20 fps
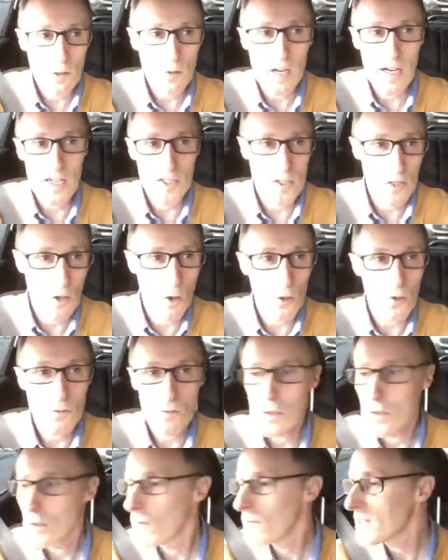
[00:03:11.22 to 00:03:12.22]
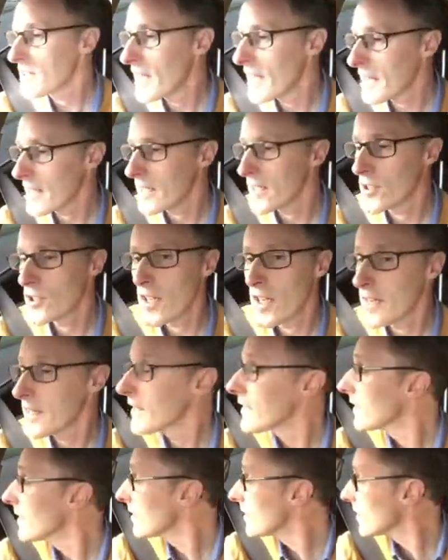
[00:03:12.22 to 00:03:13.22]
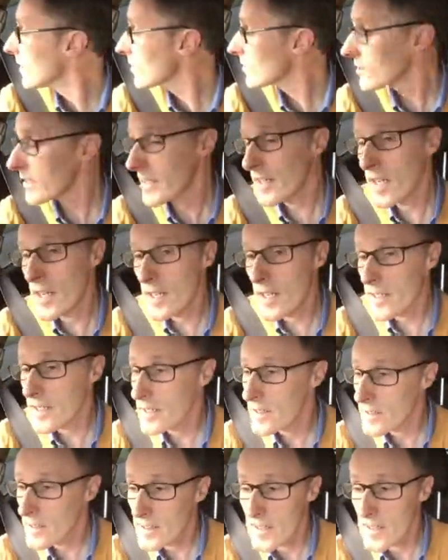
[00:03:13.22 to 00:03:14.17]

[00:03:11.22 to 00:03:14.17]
quite slow, so we're going to overtake, check in, signal in,